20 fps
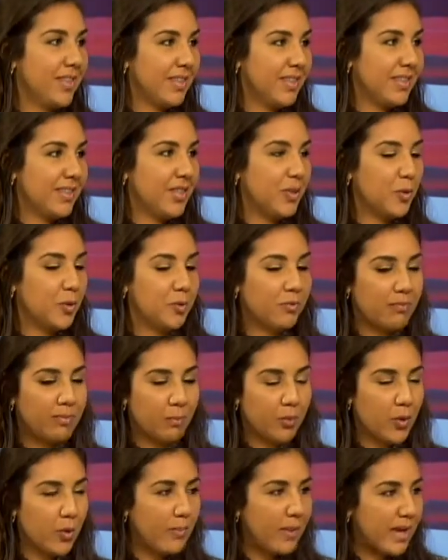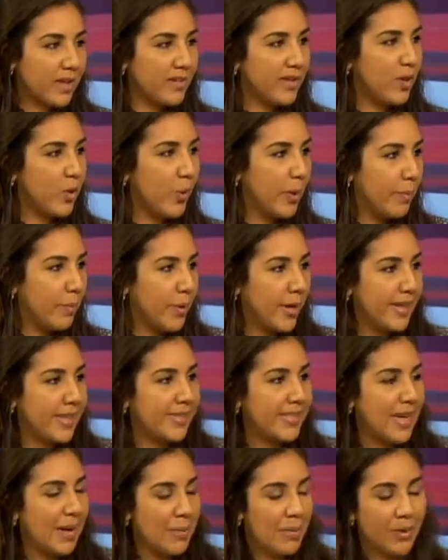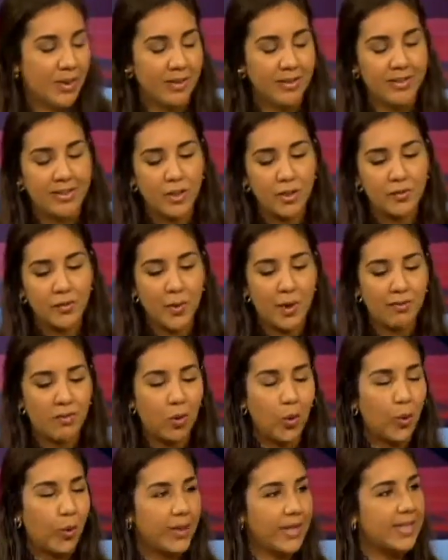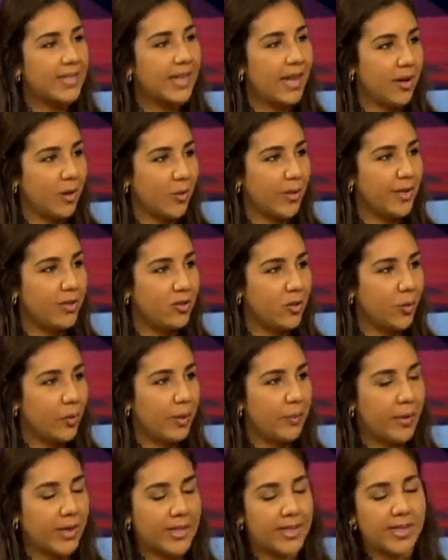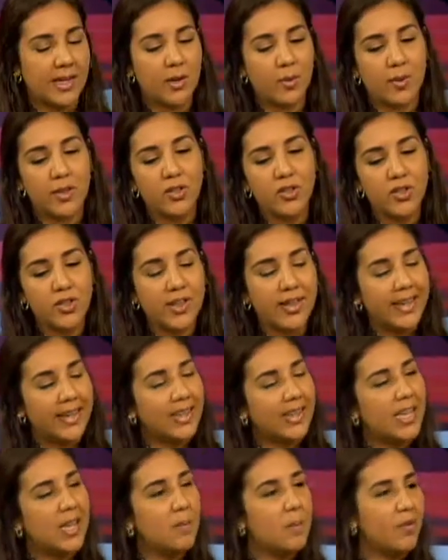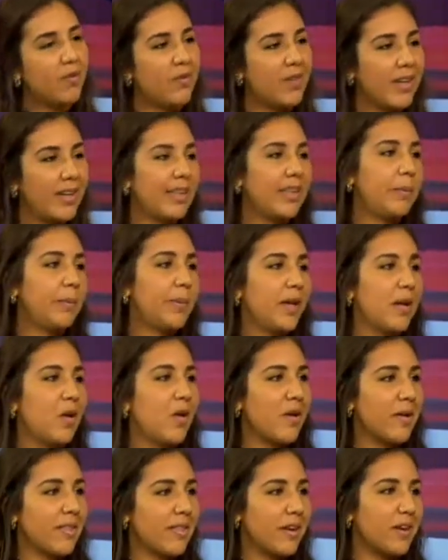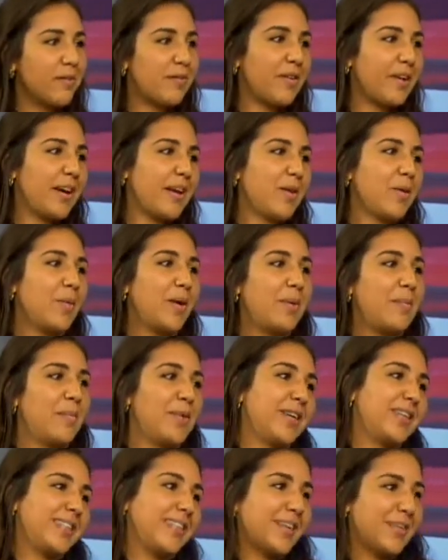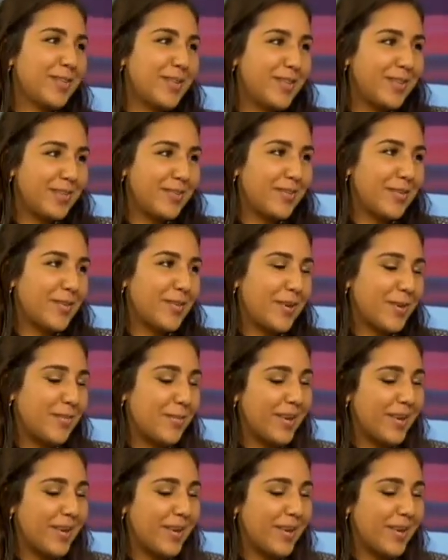So we're going back to the whole wheat bread example. So if you have a whole wheat bread sandwich, it'll keep you full a little bit longer than if you had a white bread sandwich, if you know what I mean.